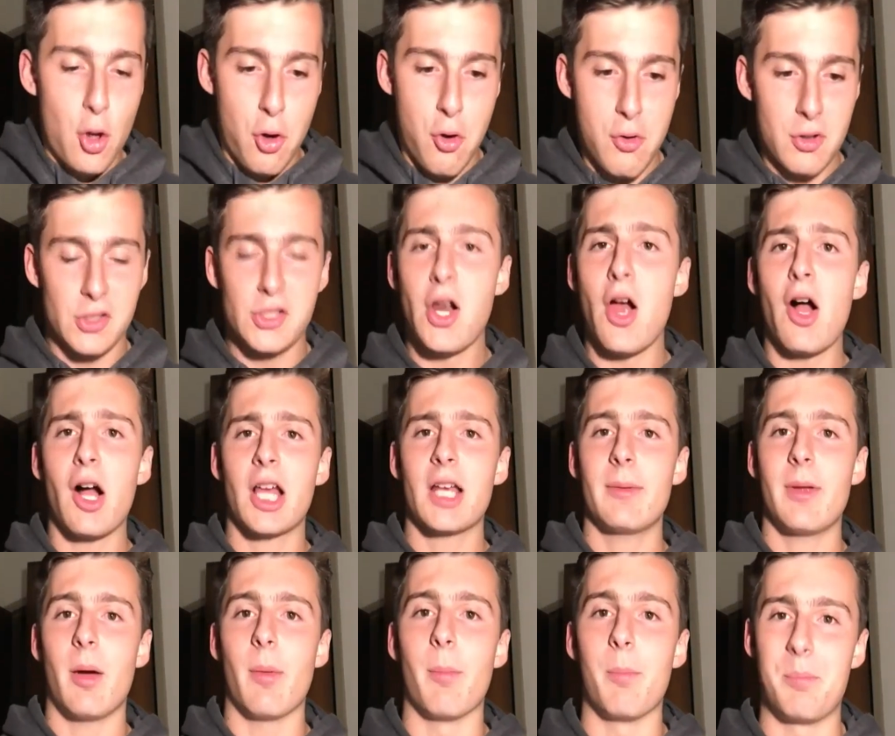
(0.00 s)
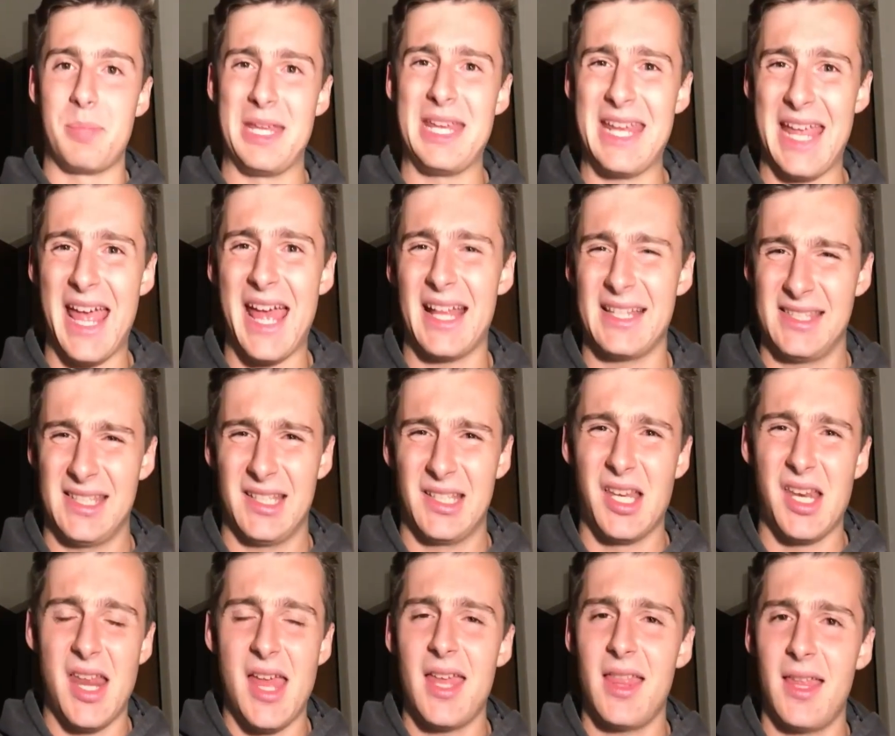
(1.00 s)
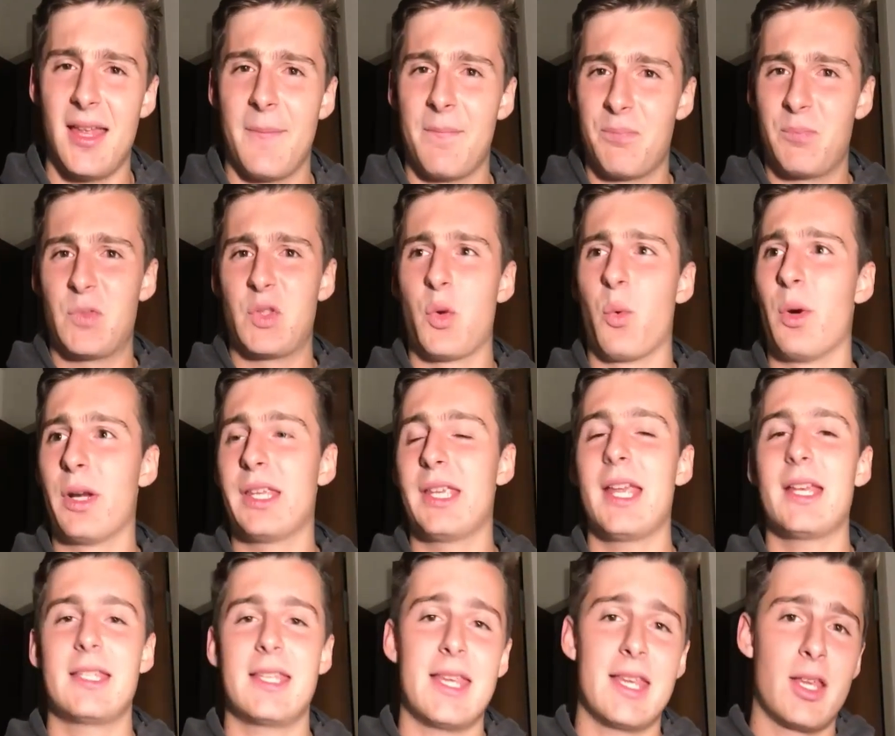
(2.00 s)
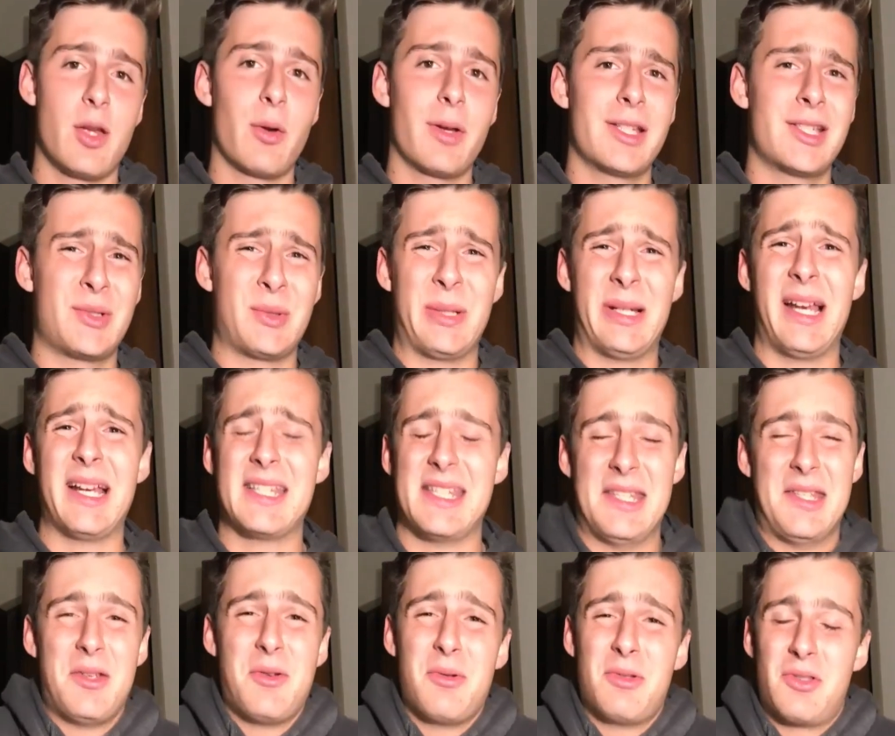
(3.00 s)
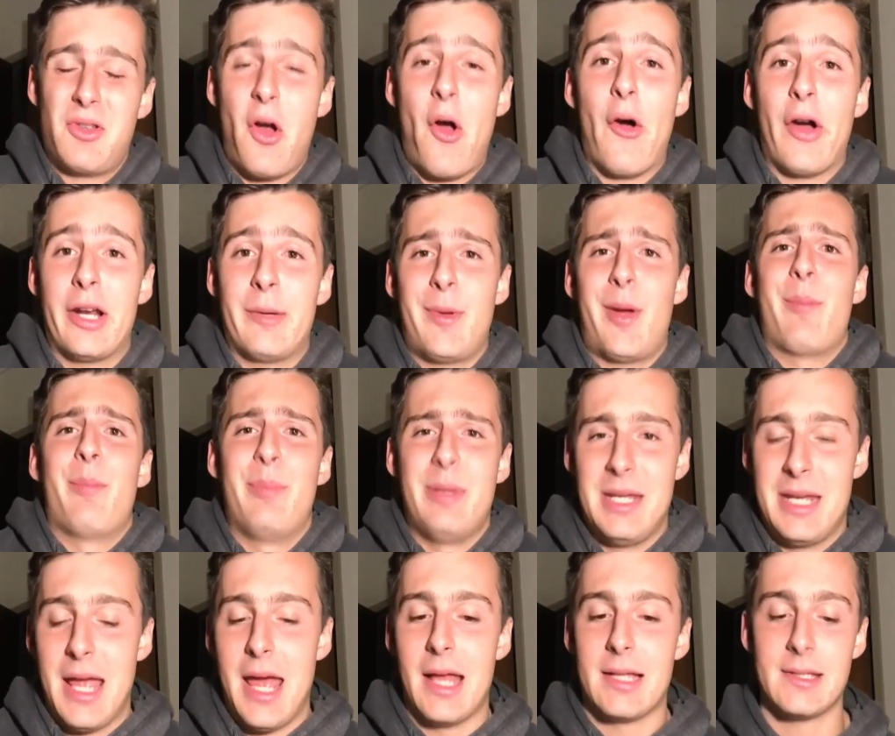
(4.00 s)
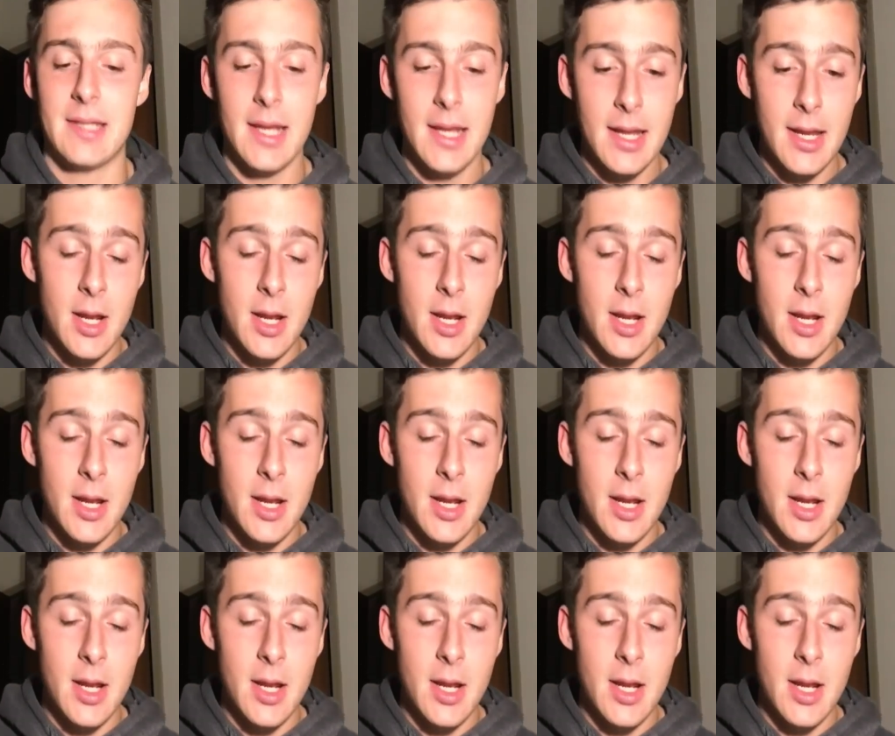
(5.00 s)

Who's talking about Bing ads? Like today, like 2018 going into 2019, like who's talking about Bing ads?